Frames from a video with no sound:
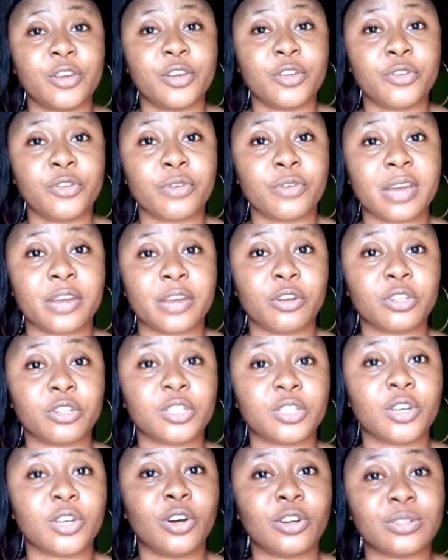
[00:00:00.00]
You
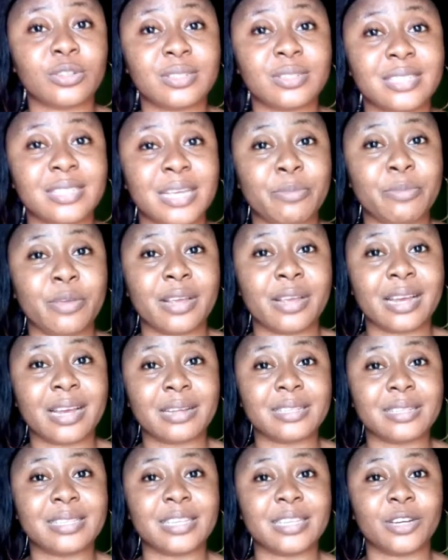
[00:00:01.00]
cannot hurt them. You
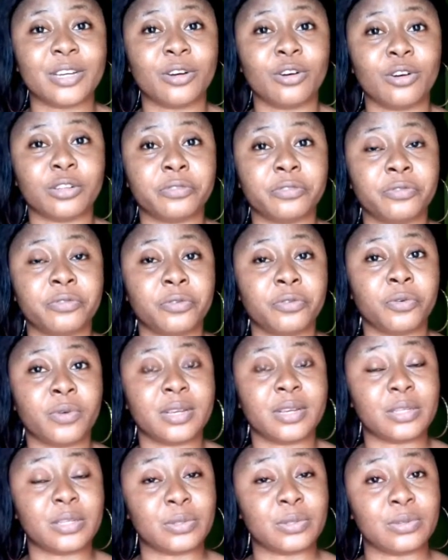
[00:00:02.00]
can't say hurtful
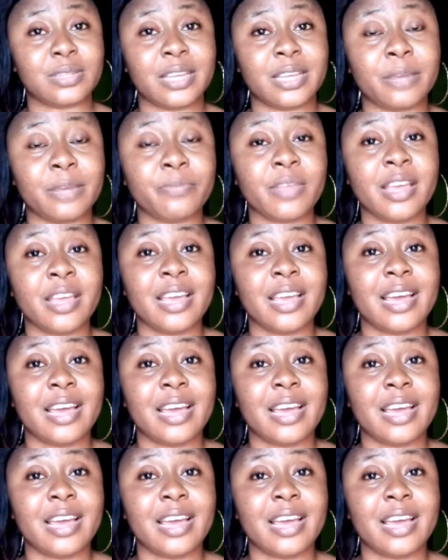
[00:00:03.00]
words to them.